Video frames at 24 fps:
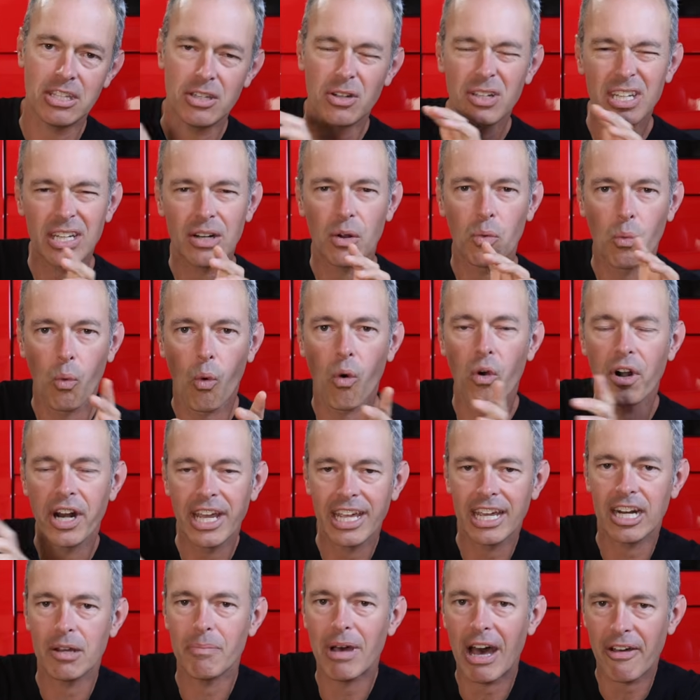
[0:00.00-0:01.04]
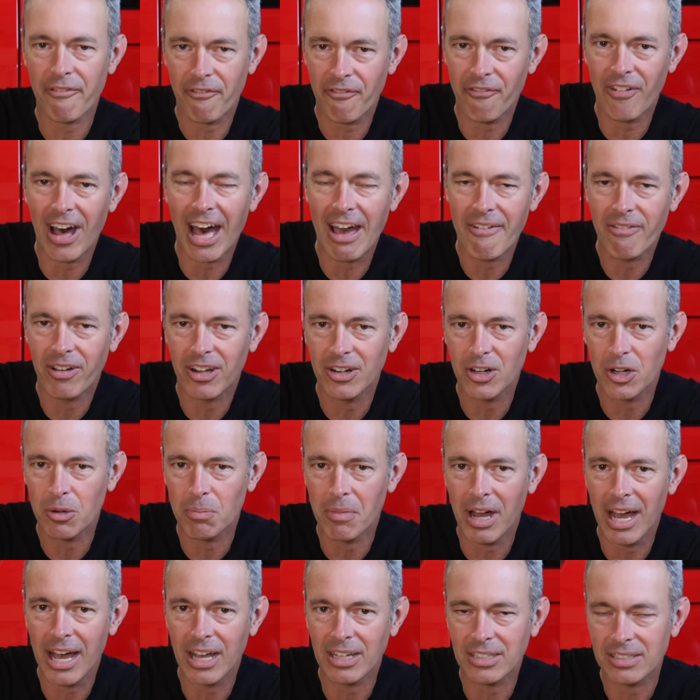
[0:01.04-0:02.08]
You'll get a warning at about 500
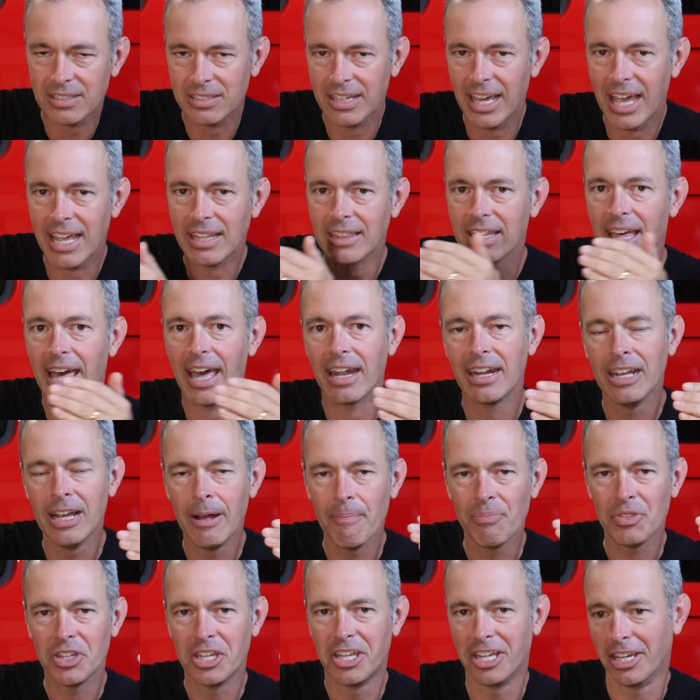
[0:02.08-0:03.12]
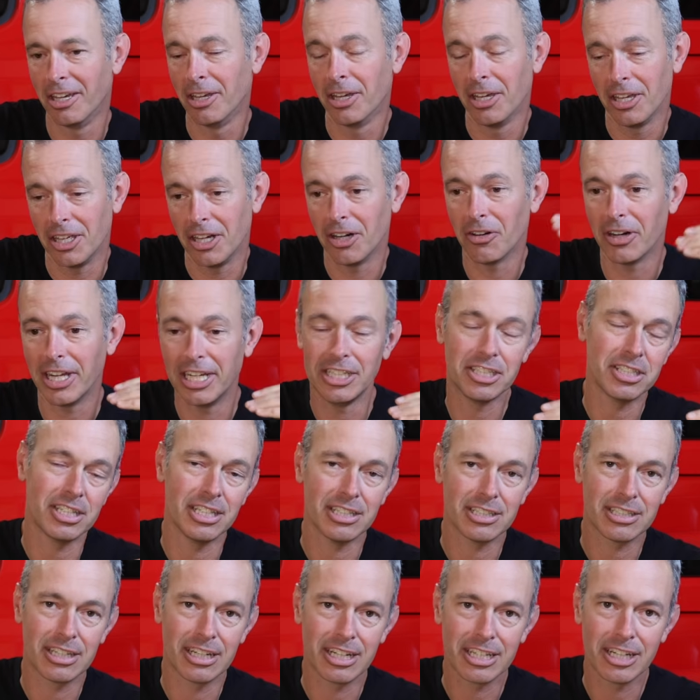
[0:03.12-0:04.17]
miles saying that your engine
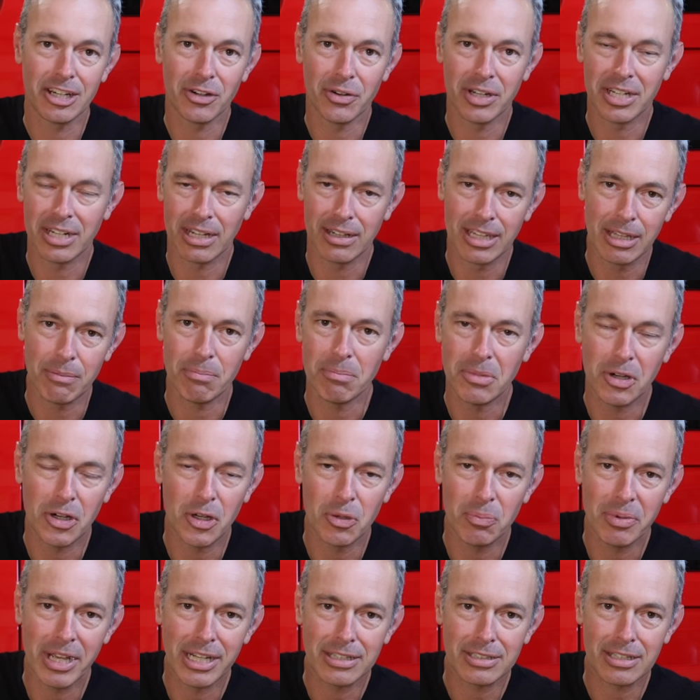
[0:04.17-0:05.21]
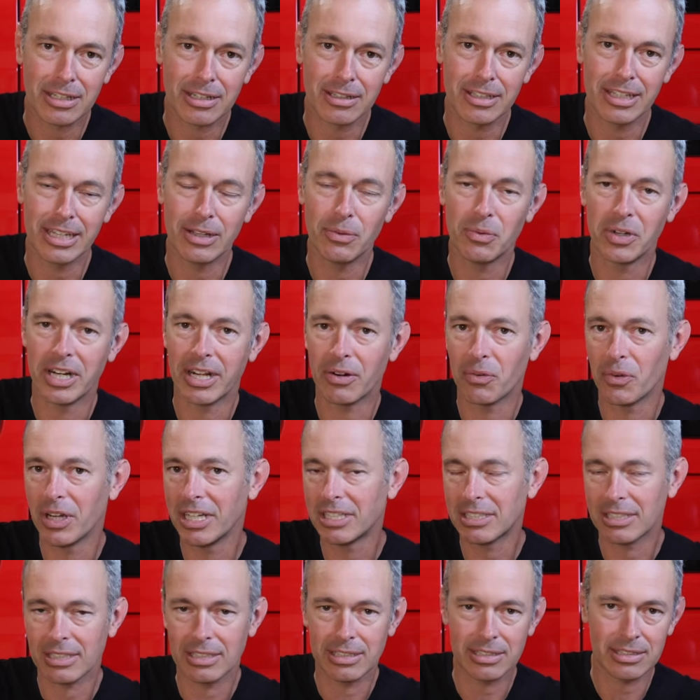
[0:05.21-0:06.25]
is going to go into limp mode basically when it
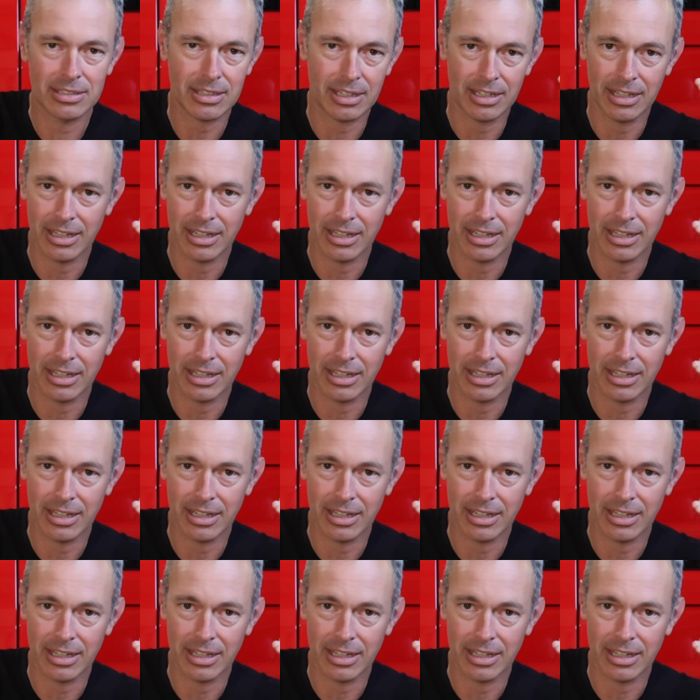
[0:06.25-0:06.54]
reaches